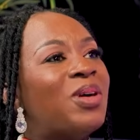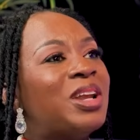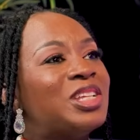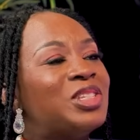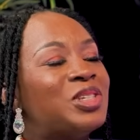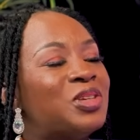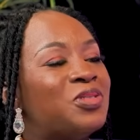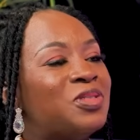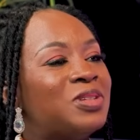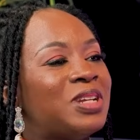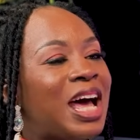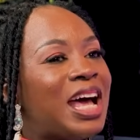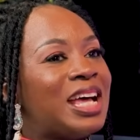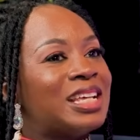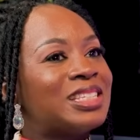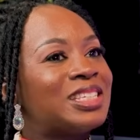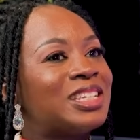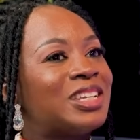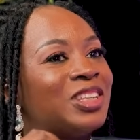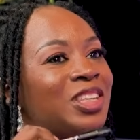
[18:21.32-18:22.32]
to even
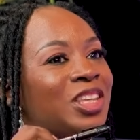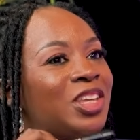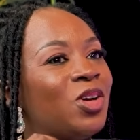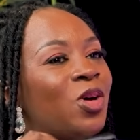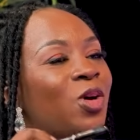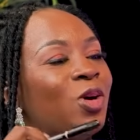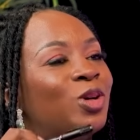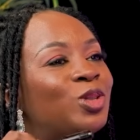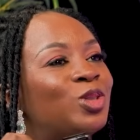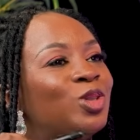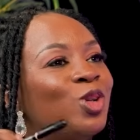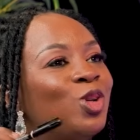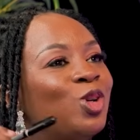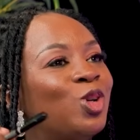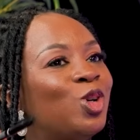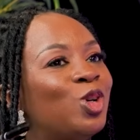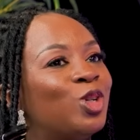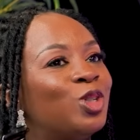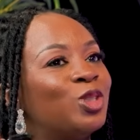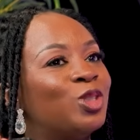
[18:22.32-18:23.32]
ask, the
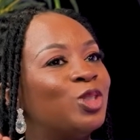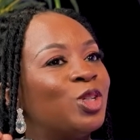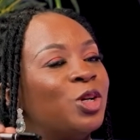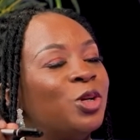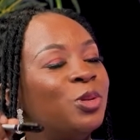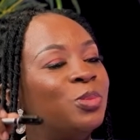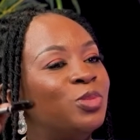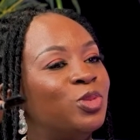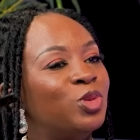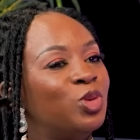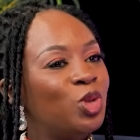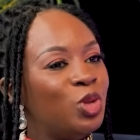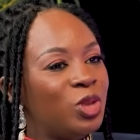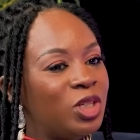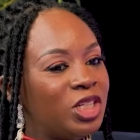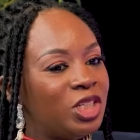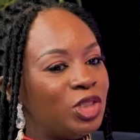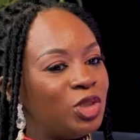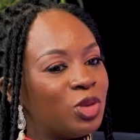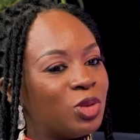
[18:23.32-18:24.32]
autologous
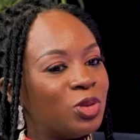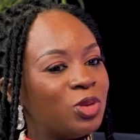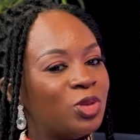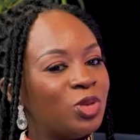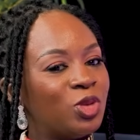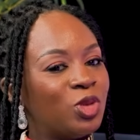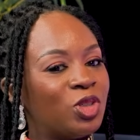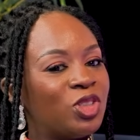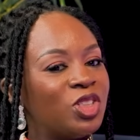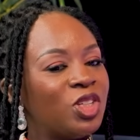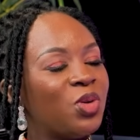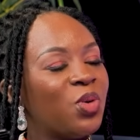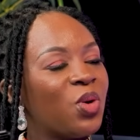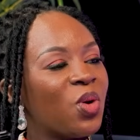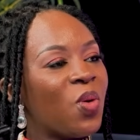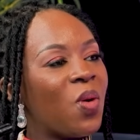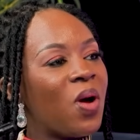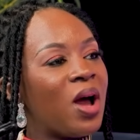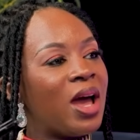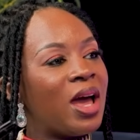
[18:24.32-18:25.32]
donation, does it
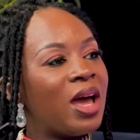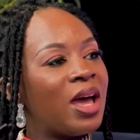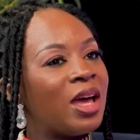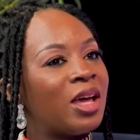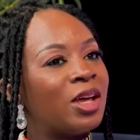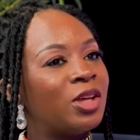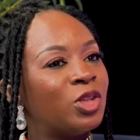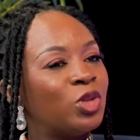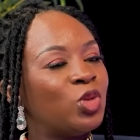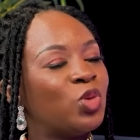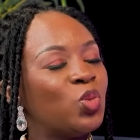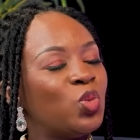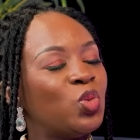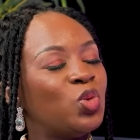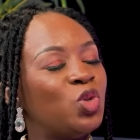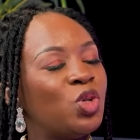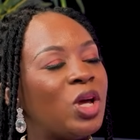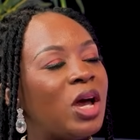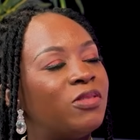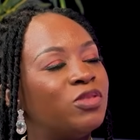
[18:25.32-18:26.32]
require, would
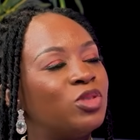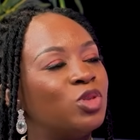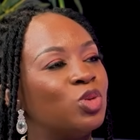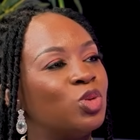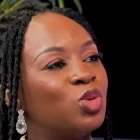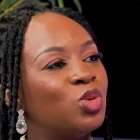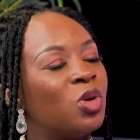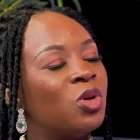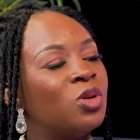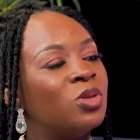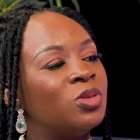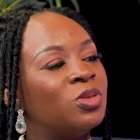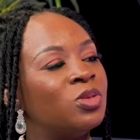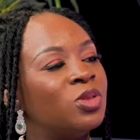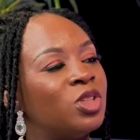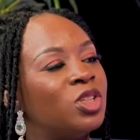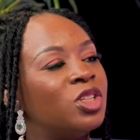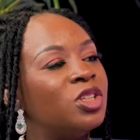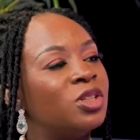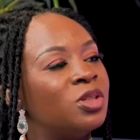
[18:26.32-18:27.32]
you have to run
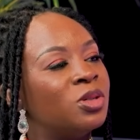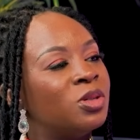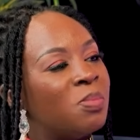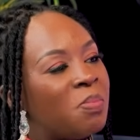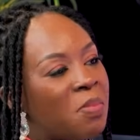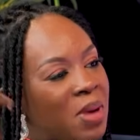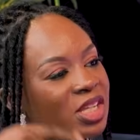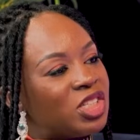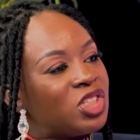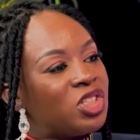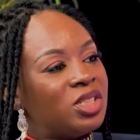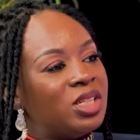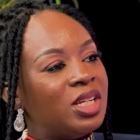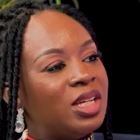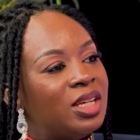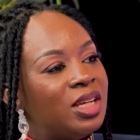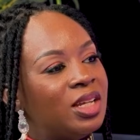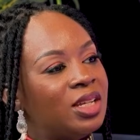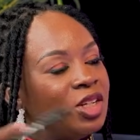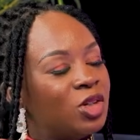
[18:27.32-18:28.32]
the matching
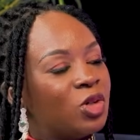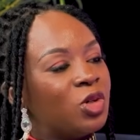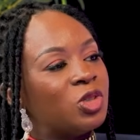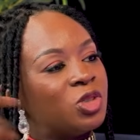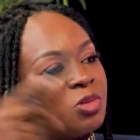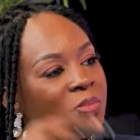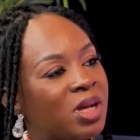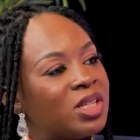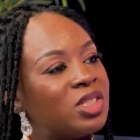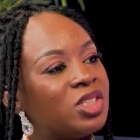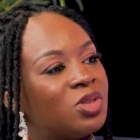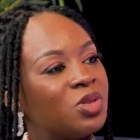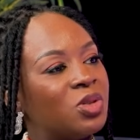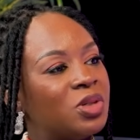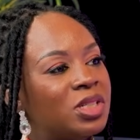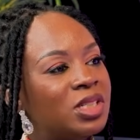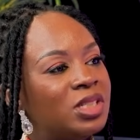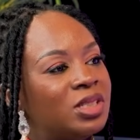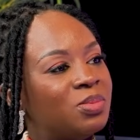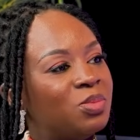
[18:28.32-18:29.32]
again, the cross-matching
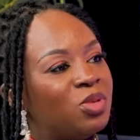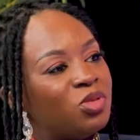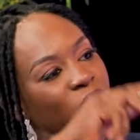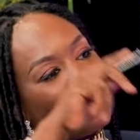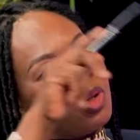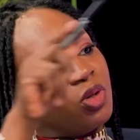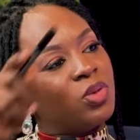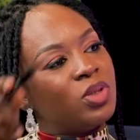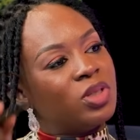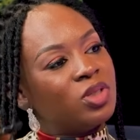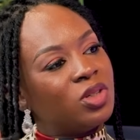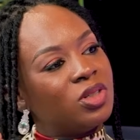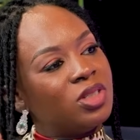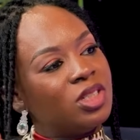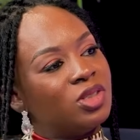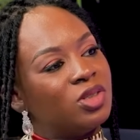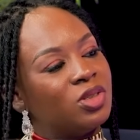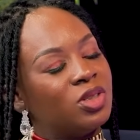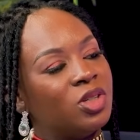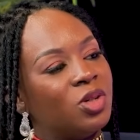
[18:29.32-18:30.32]
on it before you return it
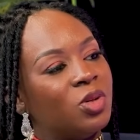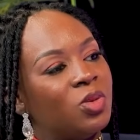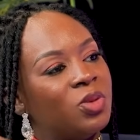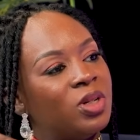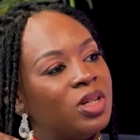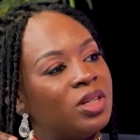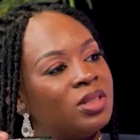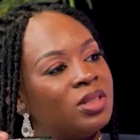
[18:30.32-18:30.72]
to the owner?